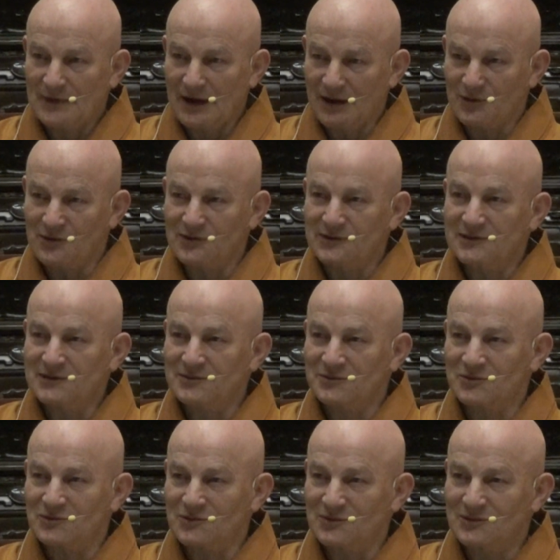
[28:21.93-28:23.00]
According
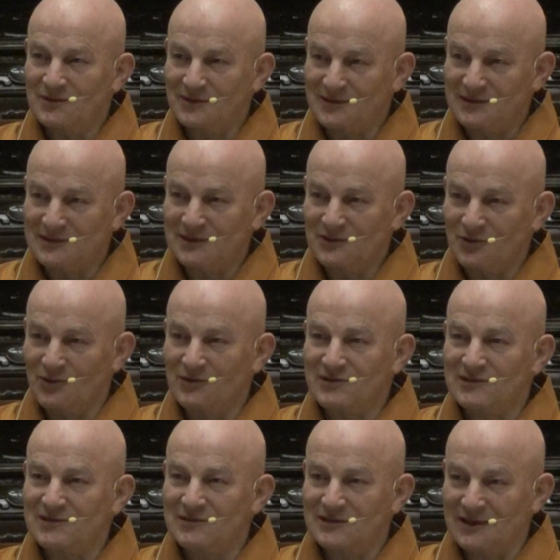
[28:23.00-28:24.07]
to the
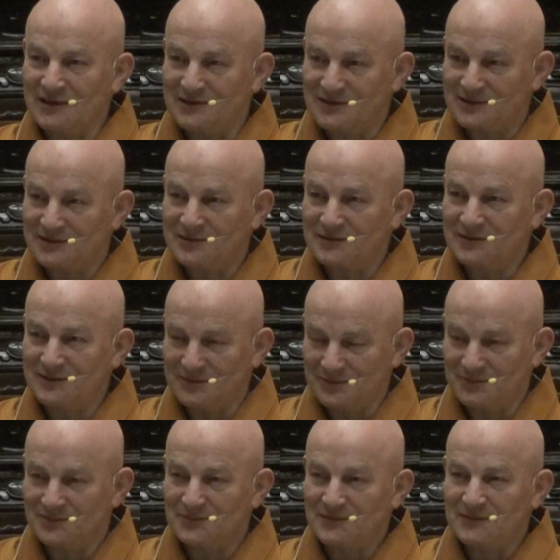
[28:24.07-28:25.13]
northern tradition, hmm,
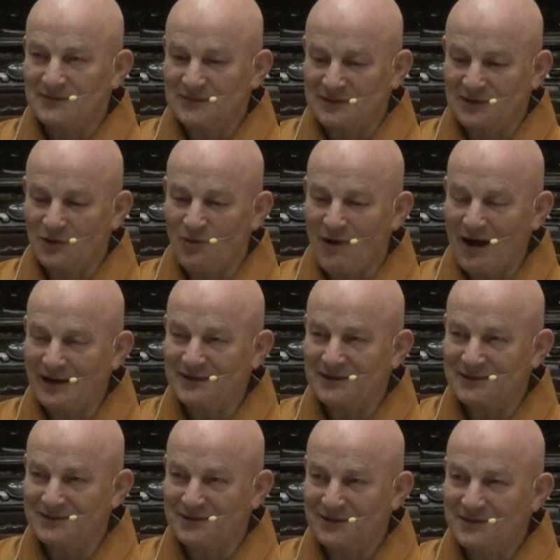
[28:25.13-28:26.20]
the
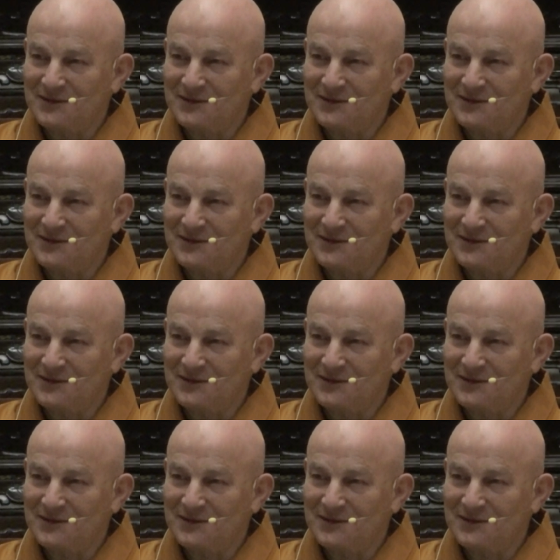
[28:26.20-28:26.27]
Huayan,